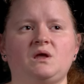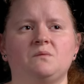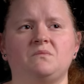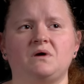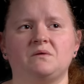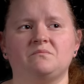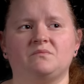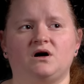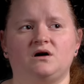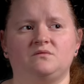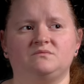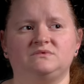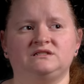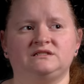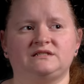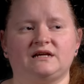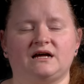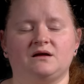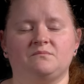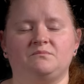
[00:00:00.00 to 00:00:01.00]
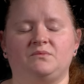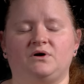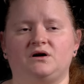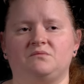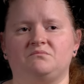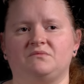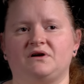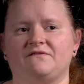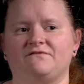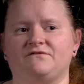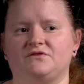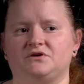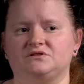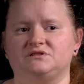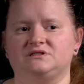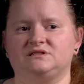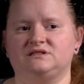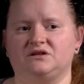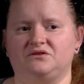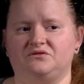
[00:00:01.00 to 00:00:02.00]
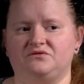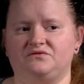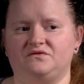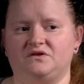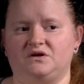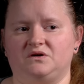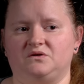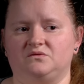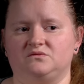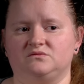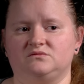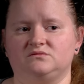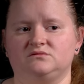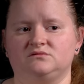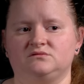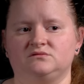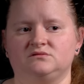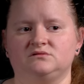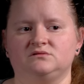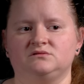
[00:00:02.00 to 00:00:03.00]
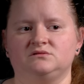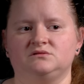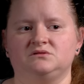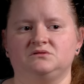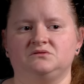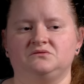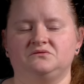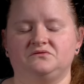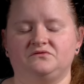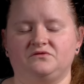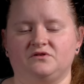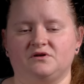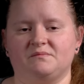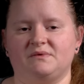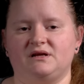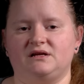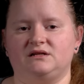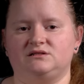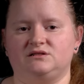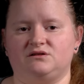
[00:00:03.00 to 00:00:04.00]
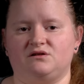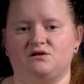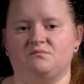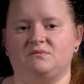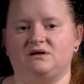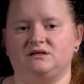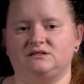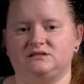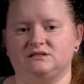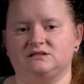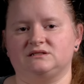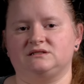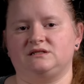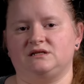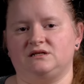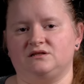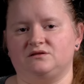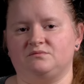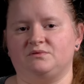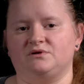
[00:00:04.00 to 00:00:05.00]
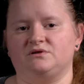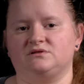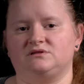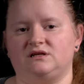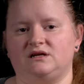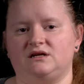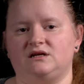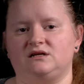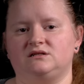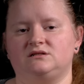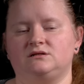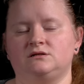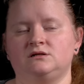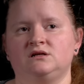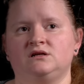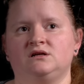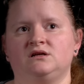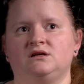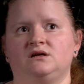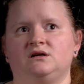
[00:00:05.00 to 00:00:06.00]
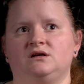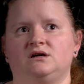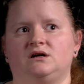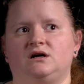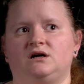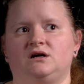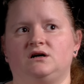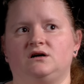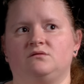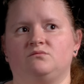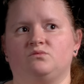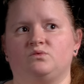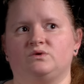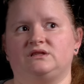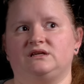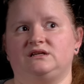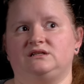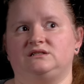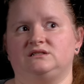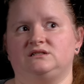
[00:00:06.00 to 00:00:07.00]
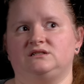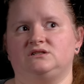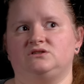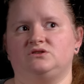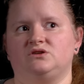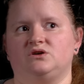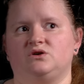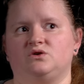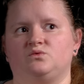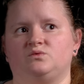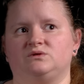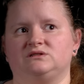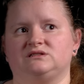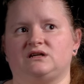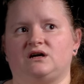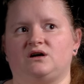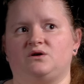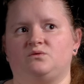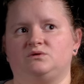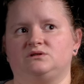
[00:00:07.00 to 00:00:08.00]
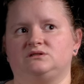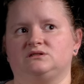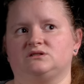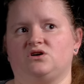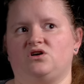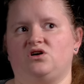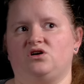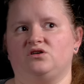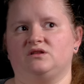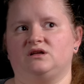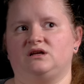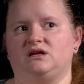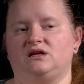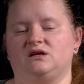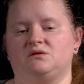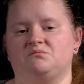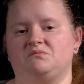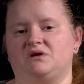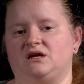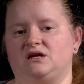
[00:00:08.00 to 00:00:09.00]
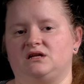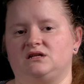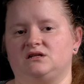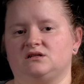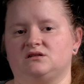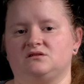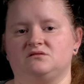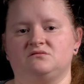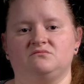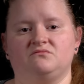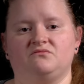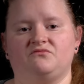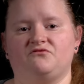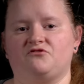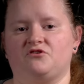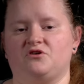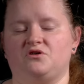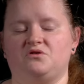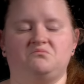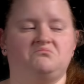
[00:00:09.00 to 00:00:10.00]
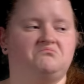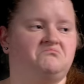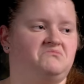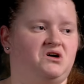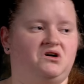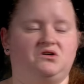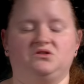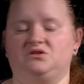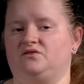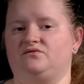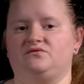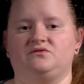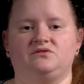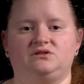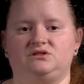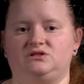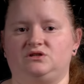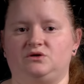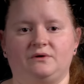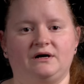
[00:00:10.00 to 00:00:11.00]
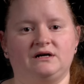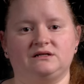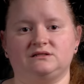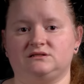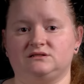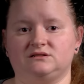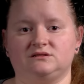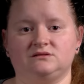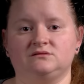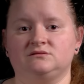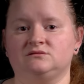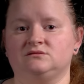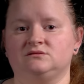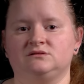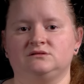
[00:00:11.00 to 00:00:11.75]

My mom and dad bought my first cell phone for me during my 16th birthday. What they didn't know was I was calling men from all over the U.S.